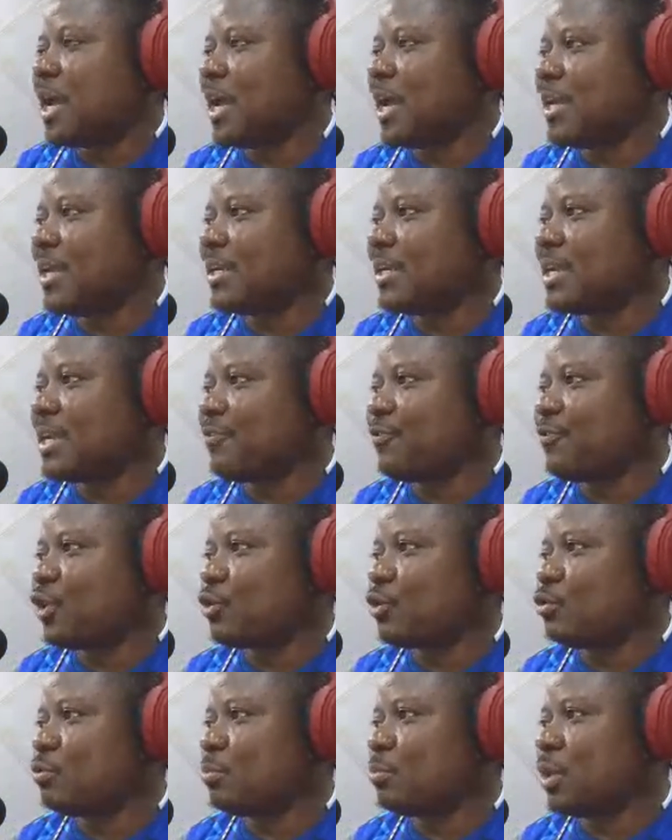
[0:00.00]
Hi,
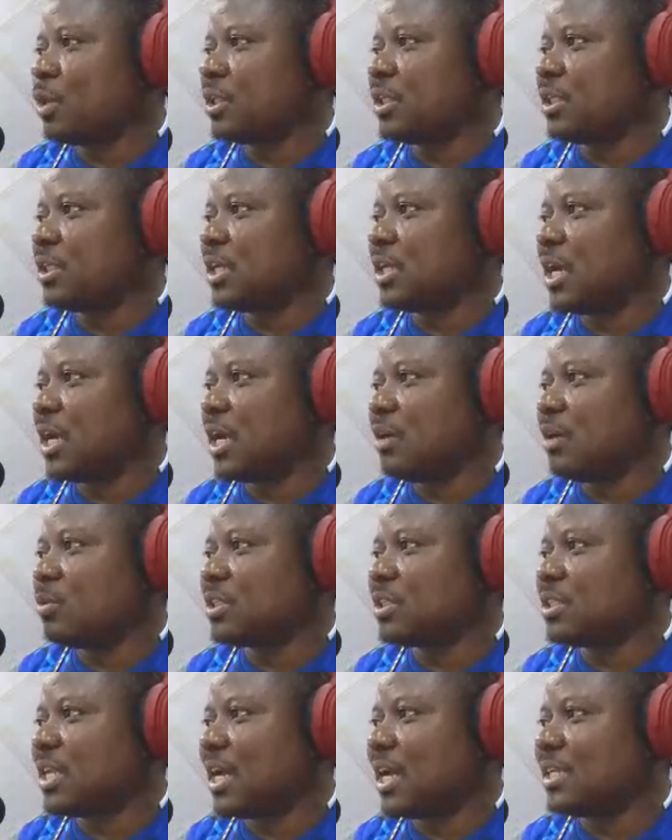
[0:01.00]
Edafe, good morning.
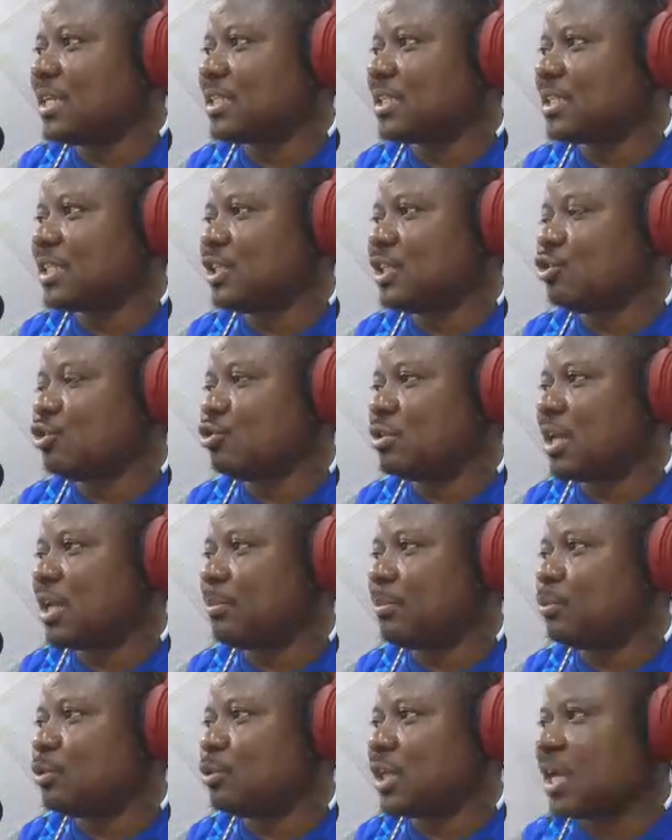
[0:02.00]
I was nice seeing you
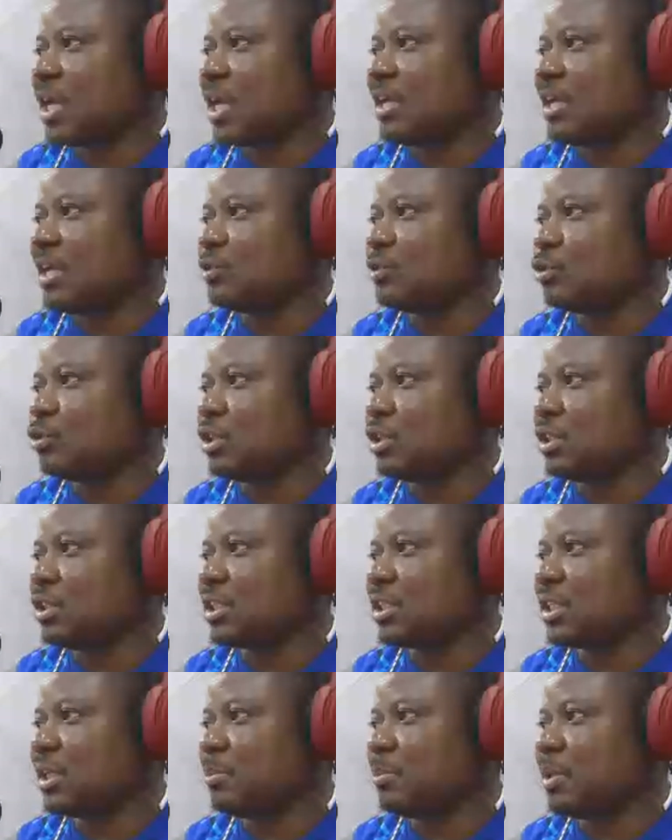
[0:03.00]
in Abuja, even though you
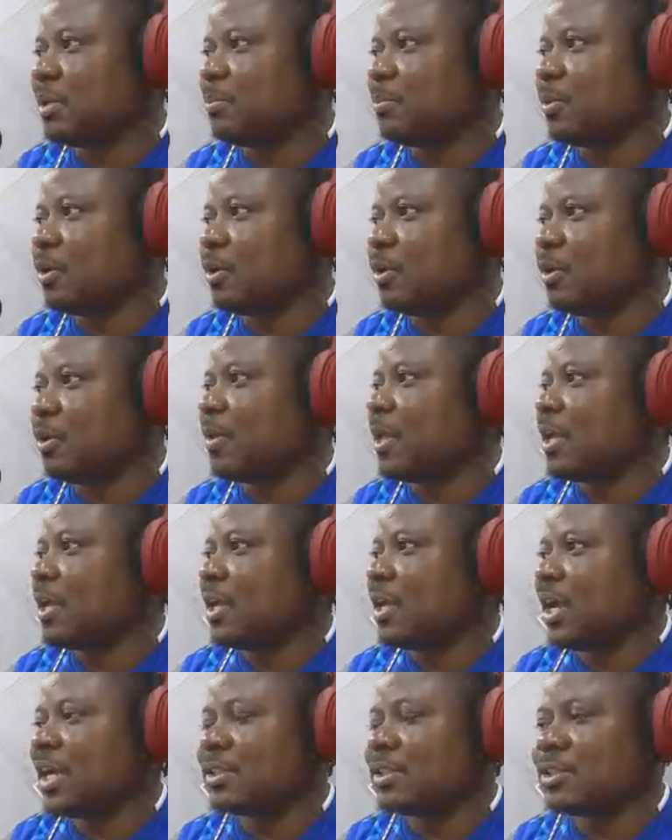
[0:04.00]
didn't see me, but
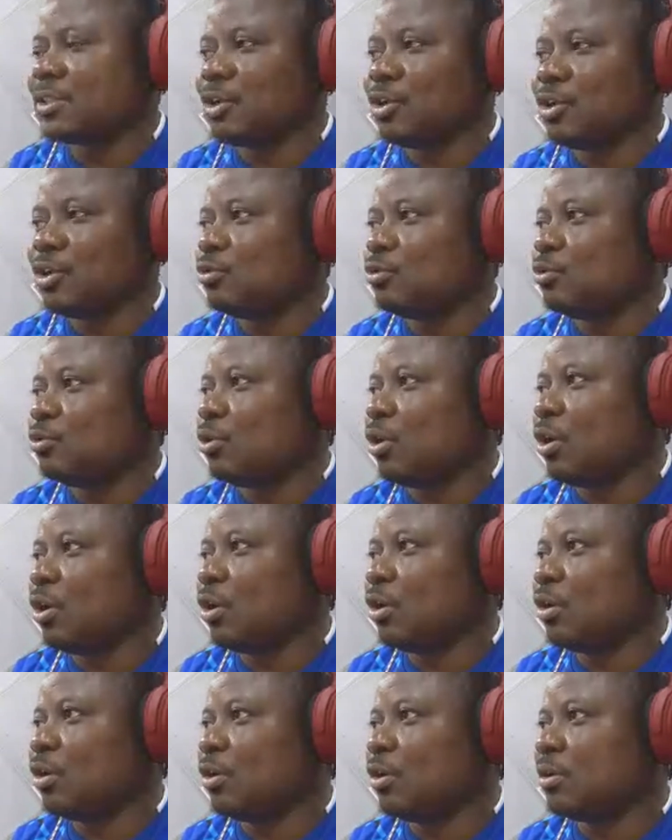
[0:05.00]
I saw you
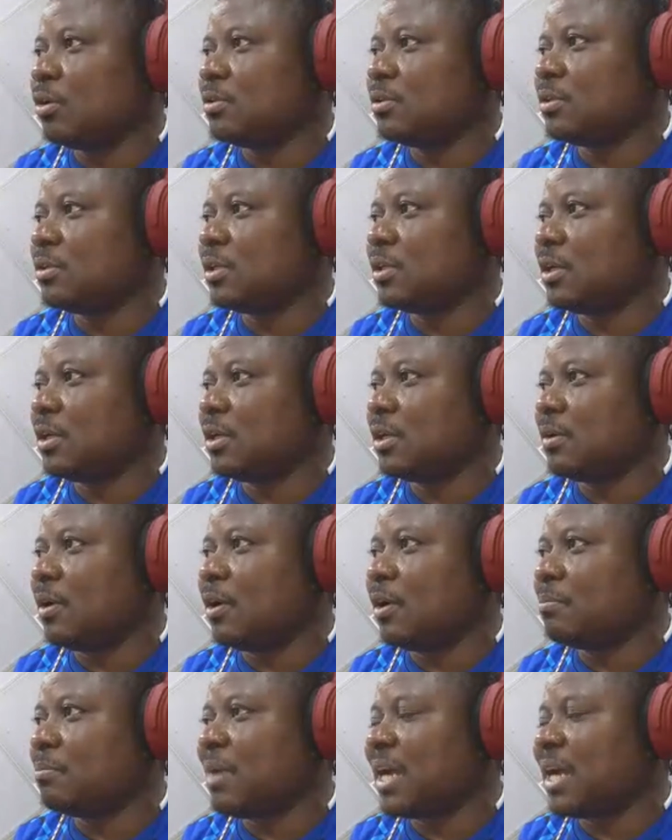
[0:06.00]
all
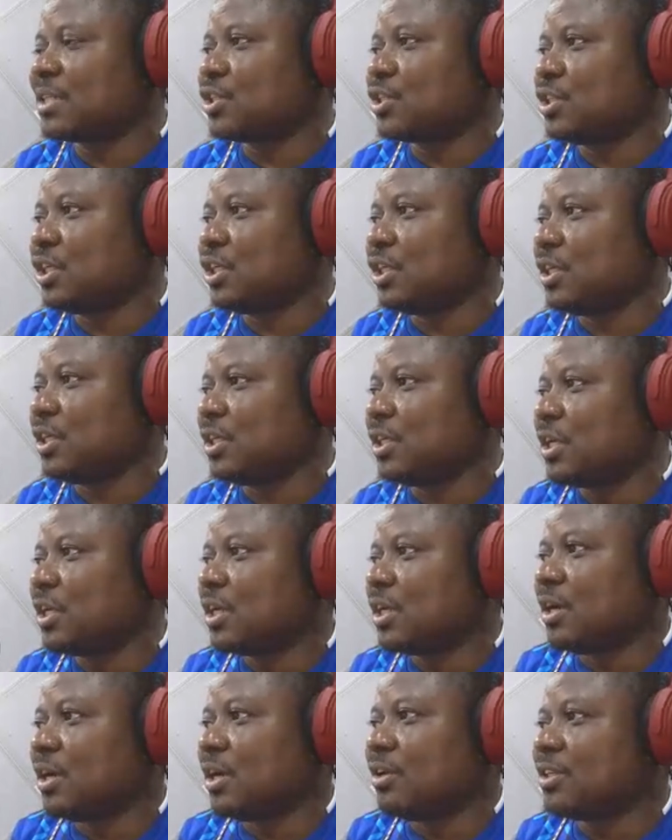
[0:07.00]
on match
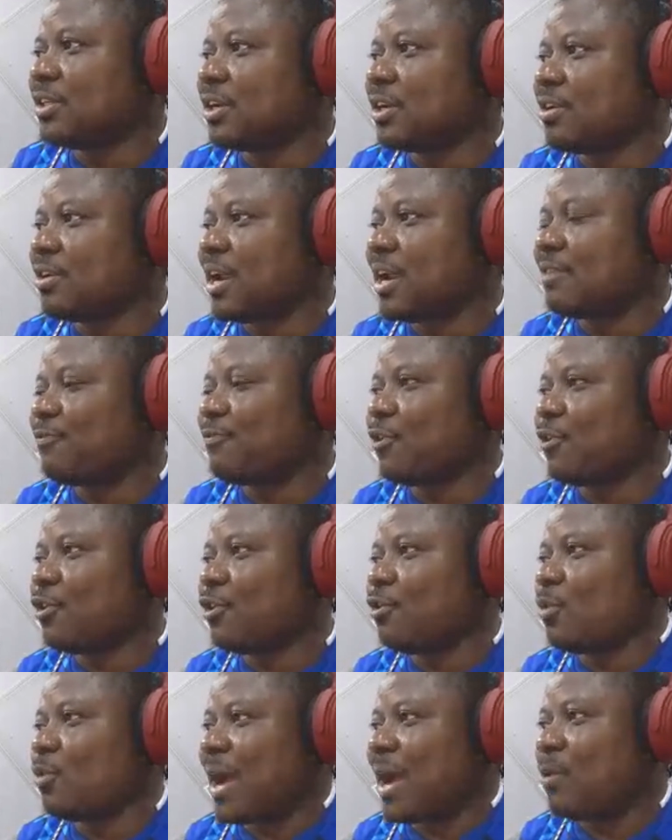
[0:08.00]
day on the ground
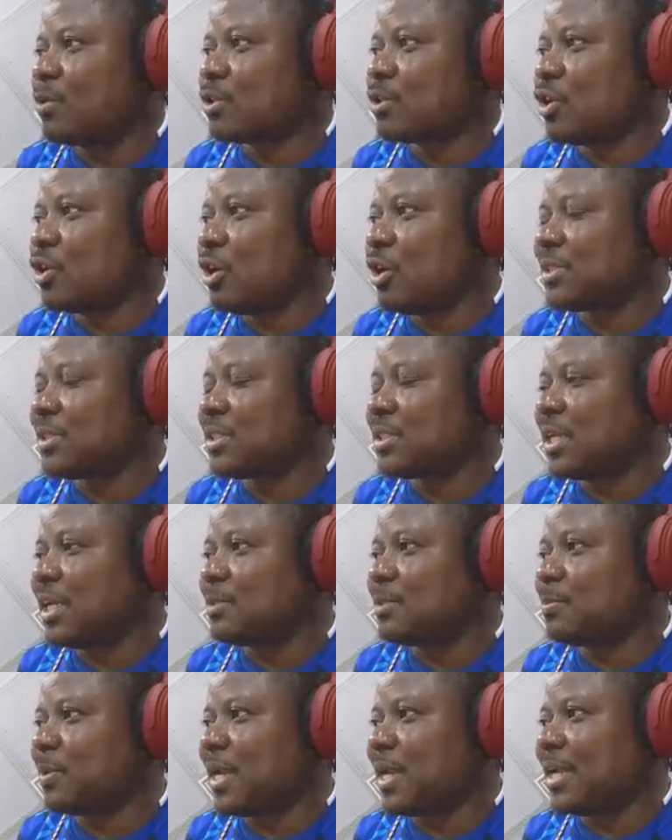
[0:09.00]
floor. I was
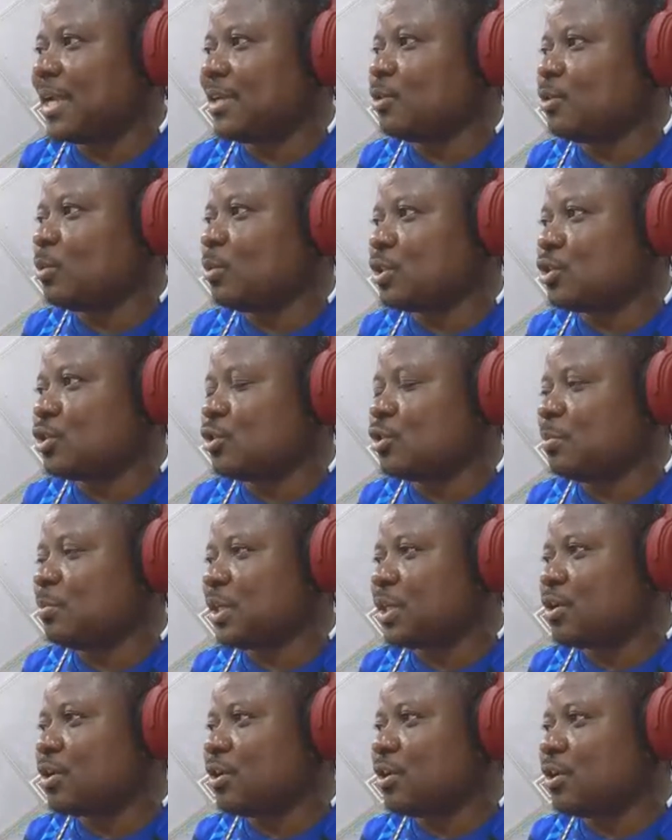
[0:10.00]
upstairs, but I knew it was
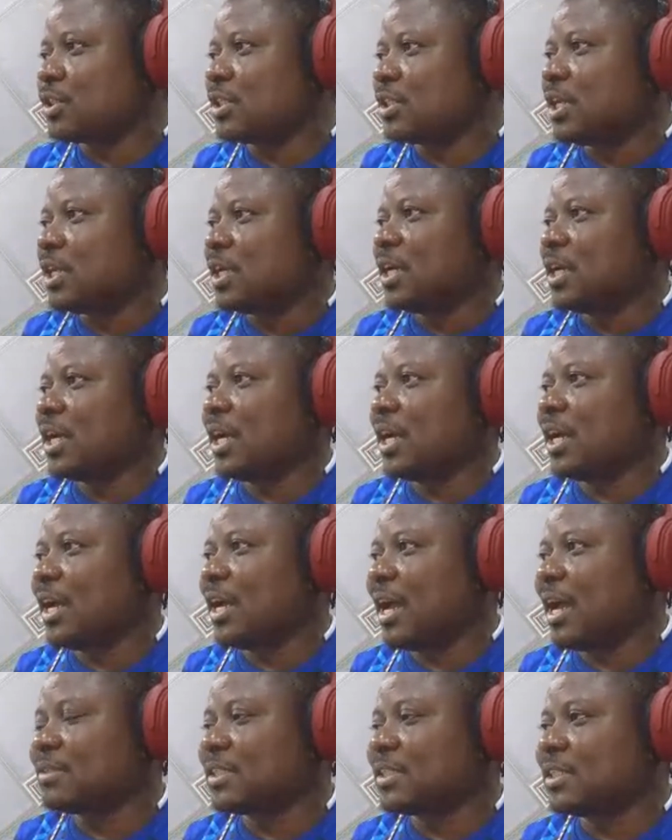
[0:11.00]
you because
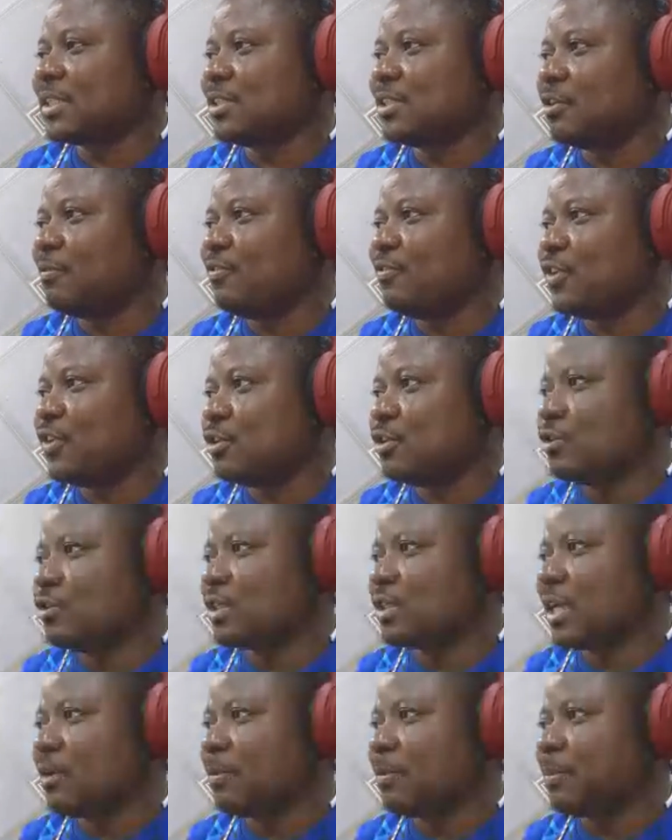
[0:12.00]
I've seen your
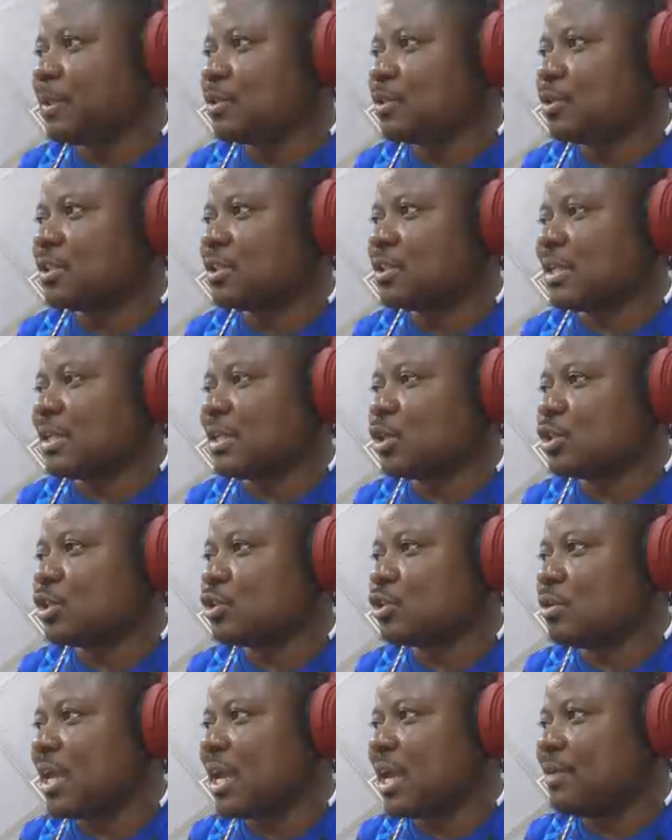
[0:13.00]
videos and your pictures and
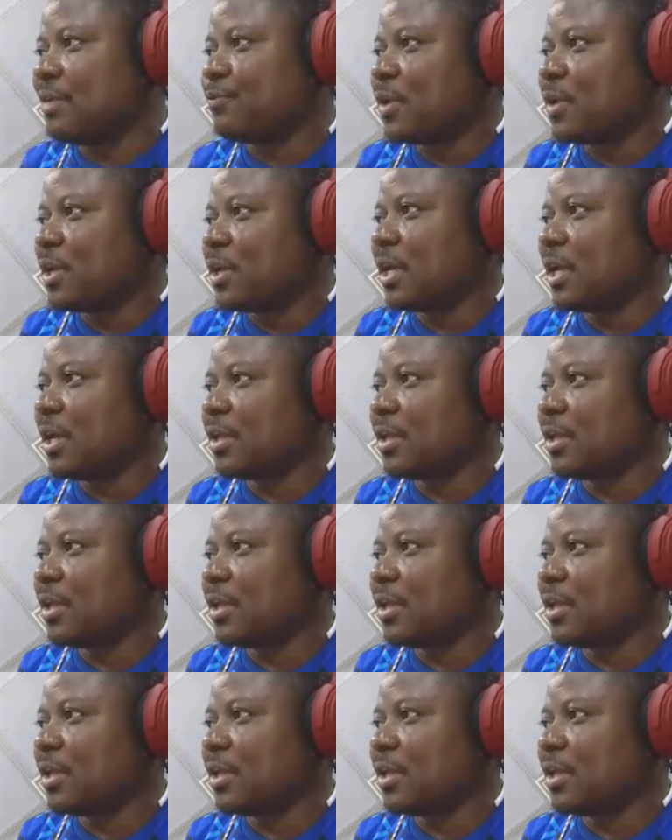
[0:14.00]
watched you live.